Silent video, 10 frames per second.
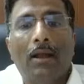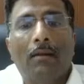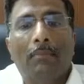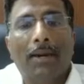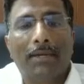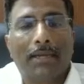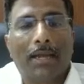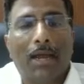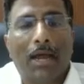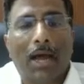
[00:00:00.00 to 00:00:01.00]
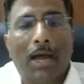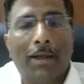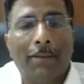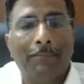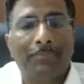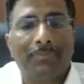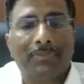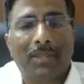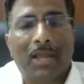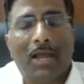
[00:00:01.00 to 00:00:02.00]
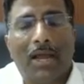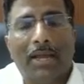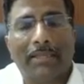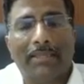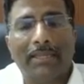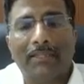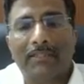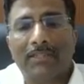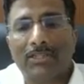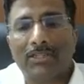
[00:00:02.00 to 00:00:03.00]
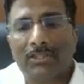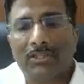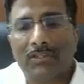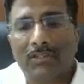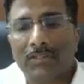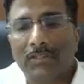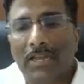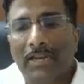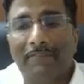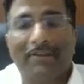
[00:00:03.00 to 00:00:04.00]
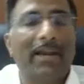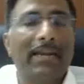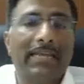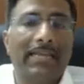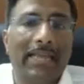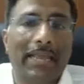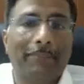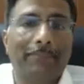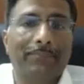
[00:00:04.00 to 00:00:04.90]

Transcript: but I think this is a never-ending game,